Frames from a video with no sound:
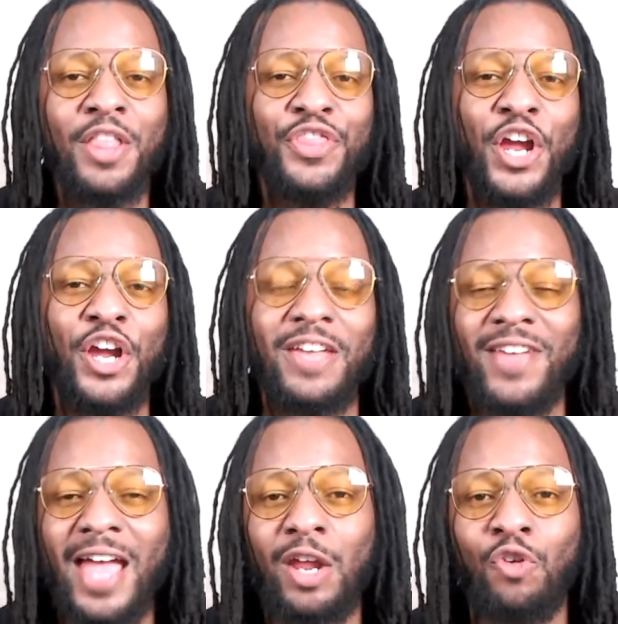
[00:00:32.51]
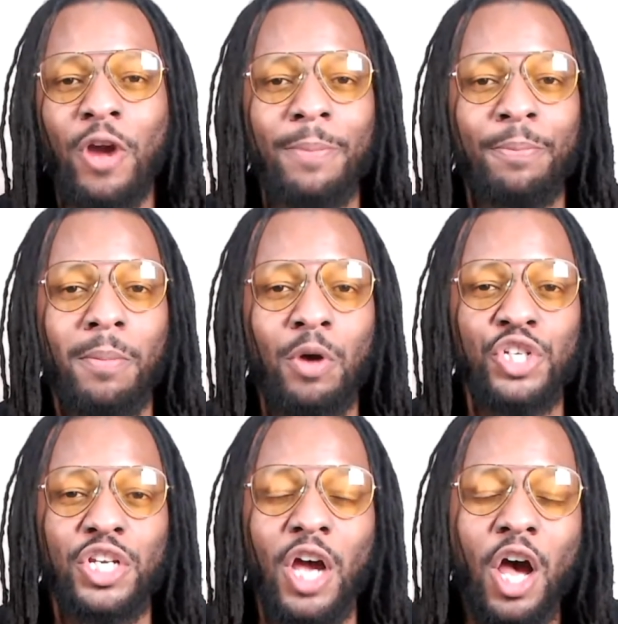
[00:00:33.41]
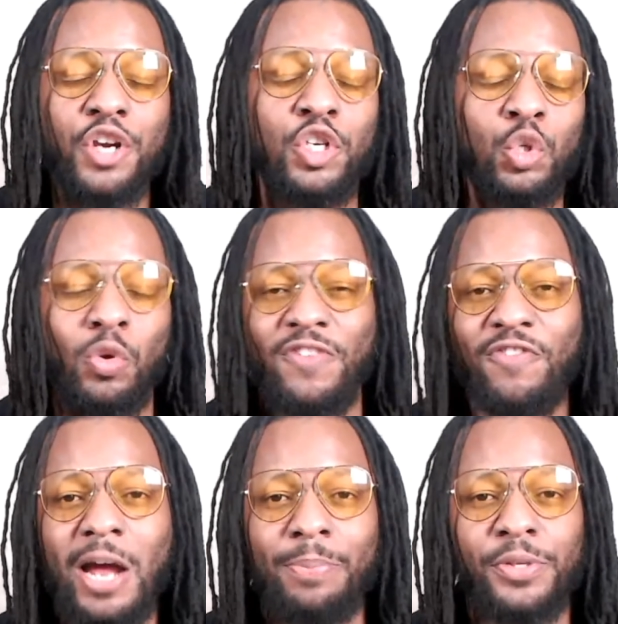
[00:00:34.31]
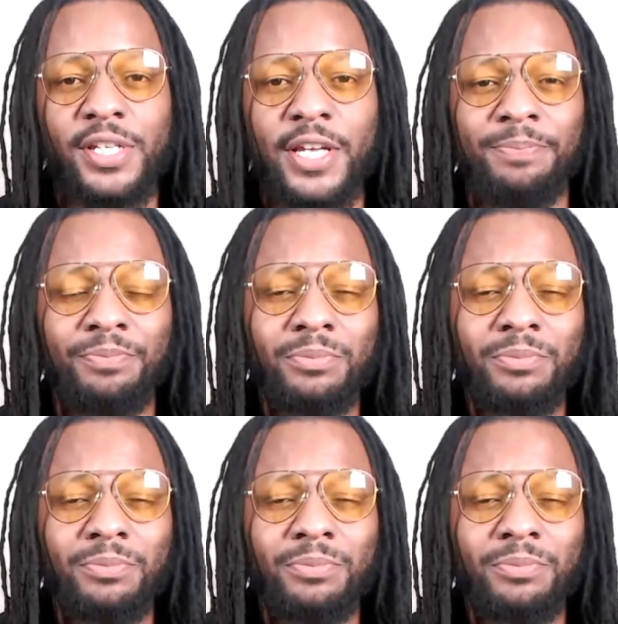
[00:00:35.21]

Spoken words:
They're giving out a great promotion, 125%